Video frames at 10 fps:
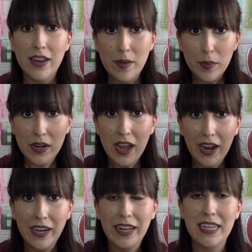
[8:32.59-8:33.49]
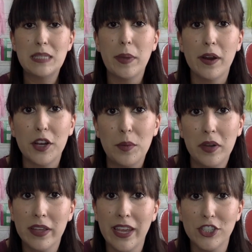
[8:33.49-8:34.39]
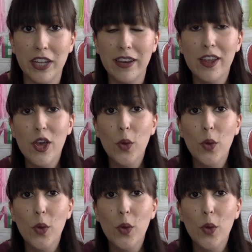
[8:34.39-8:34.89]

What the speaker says: Number 9 is parent communication.